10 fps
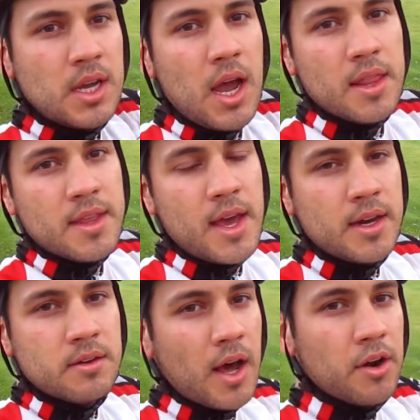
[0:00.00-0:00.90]
and
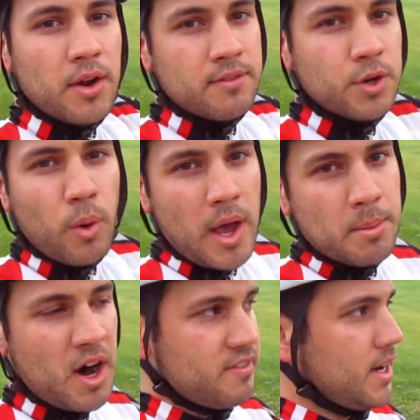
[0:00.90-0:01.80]
then I don't have to wipe
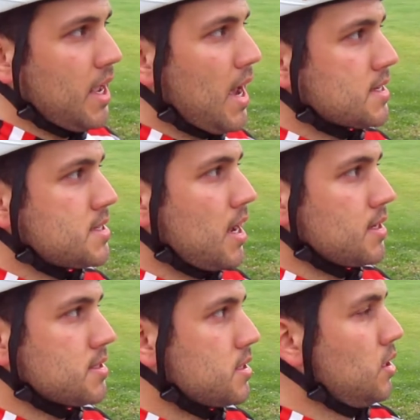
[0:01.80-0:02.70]
off any
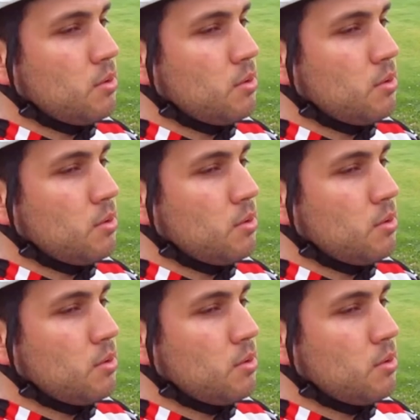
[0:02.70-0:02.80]
excess,